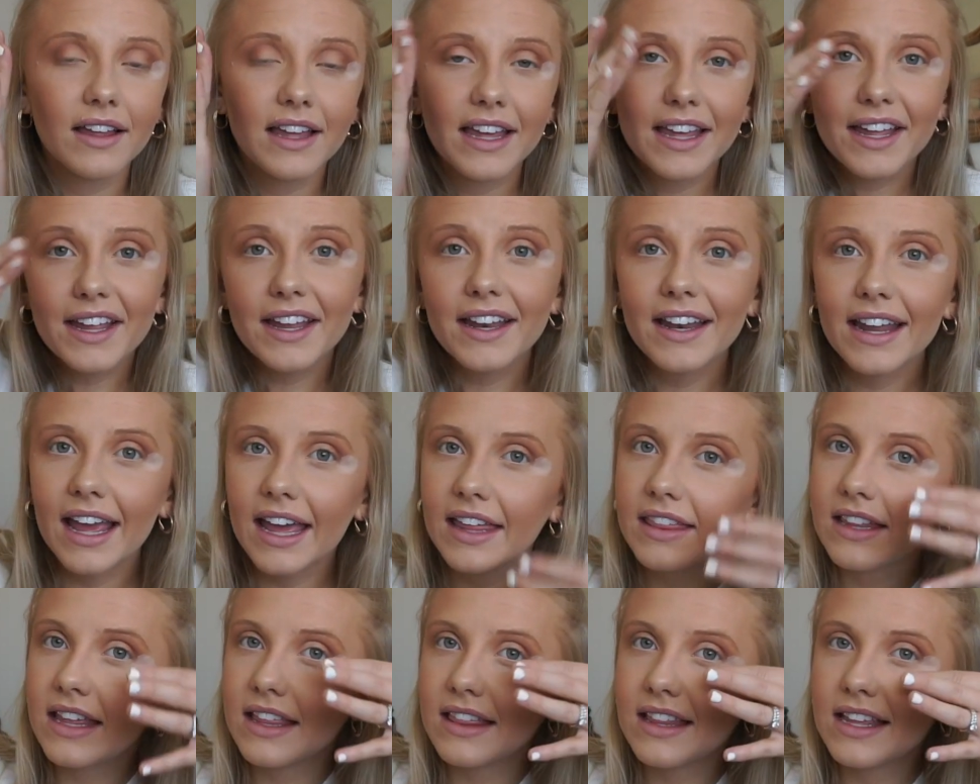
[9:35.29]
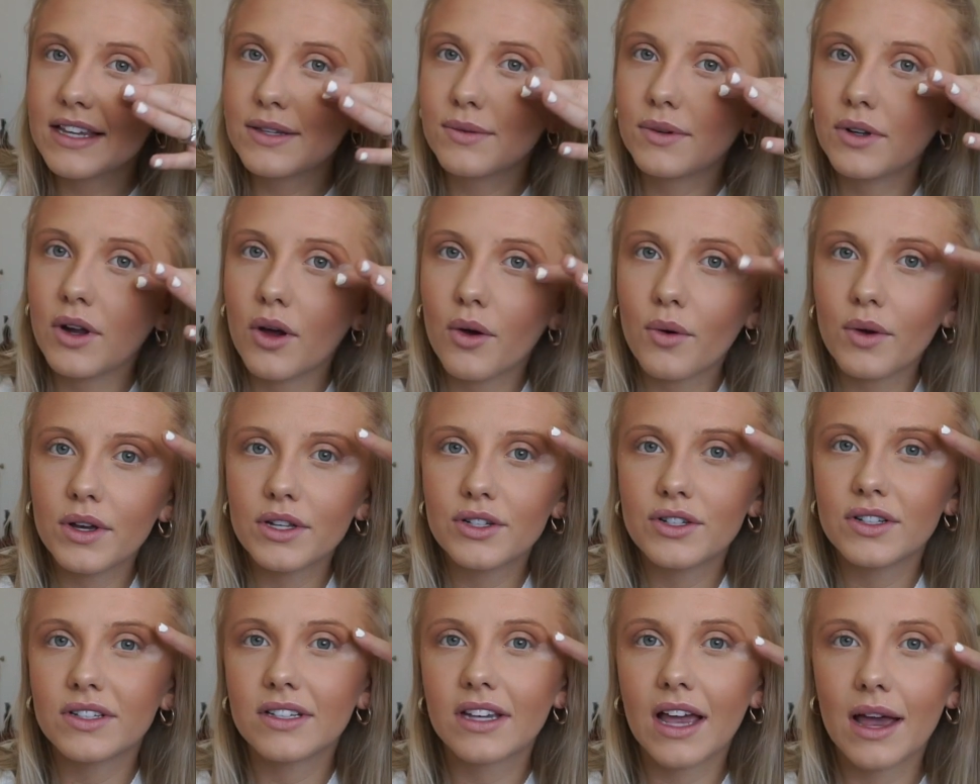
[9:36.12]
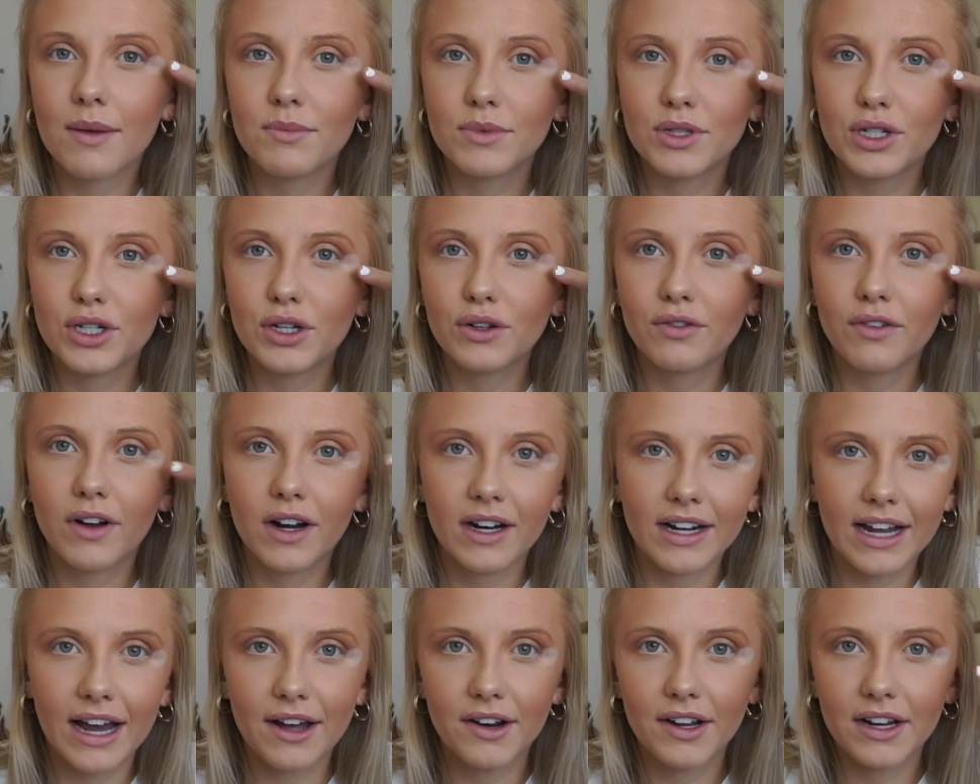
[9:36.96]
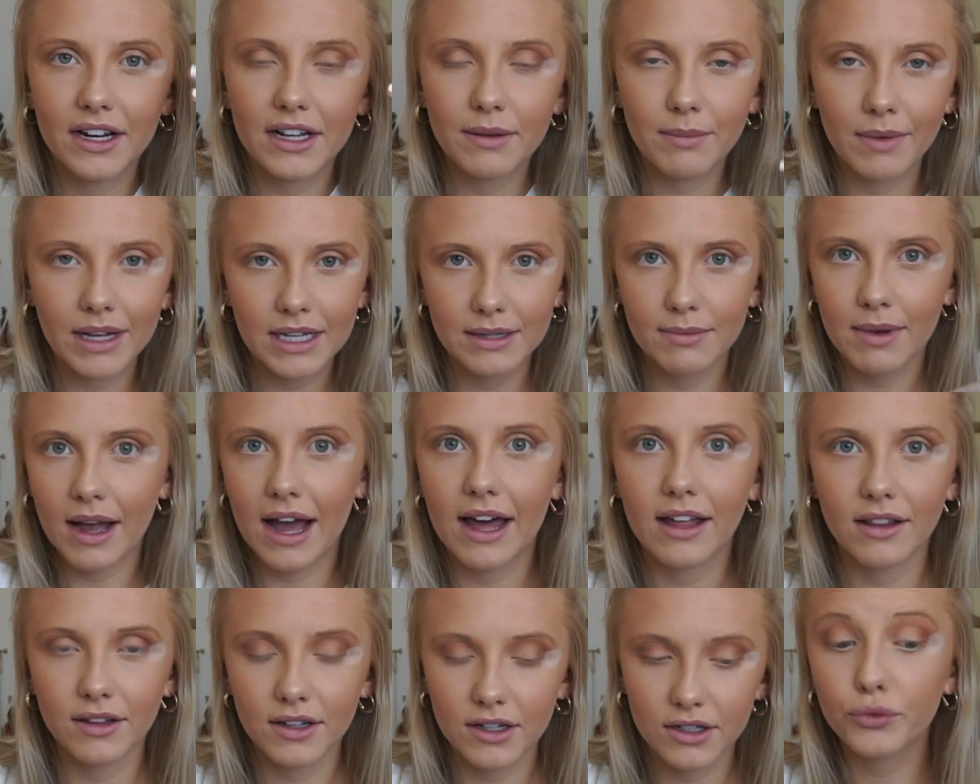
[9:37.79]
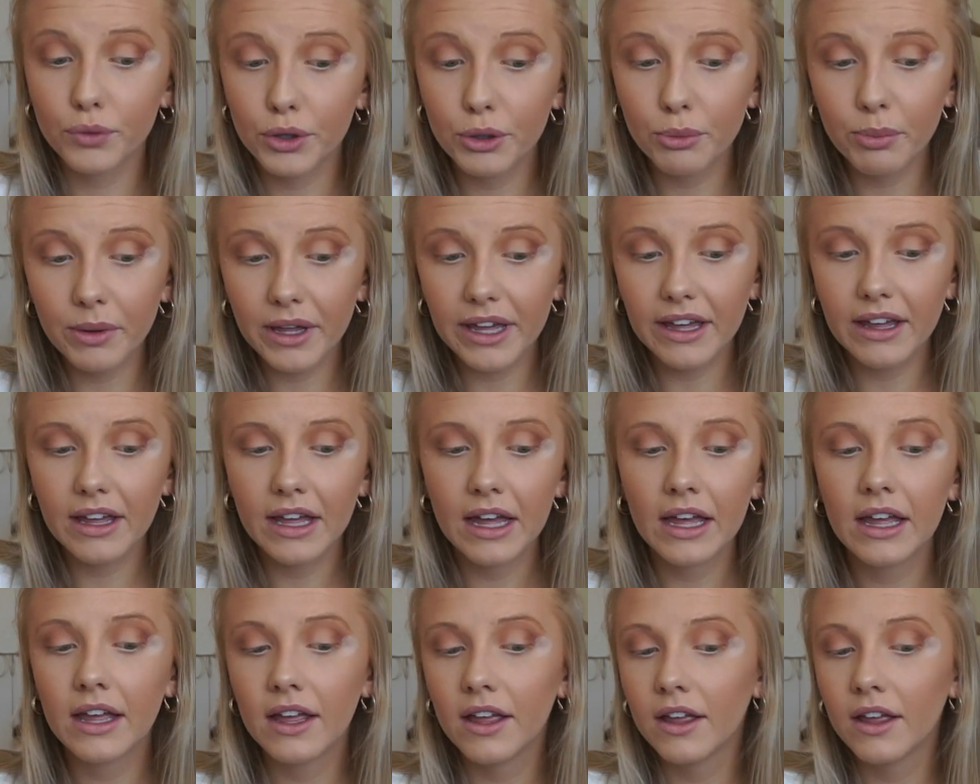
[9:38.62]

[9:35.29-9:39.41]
in, and then this one always just comes too far down and it makes my eye look droopy.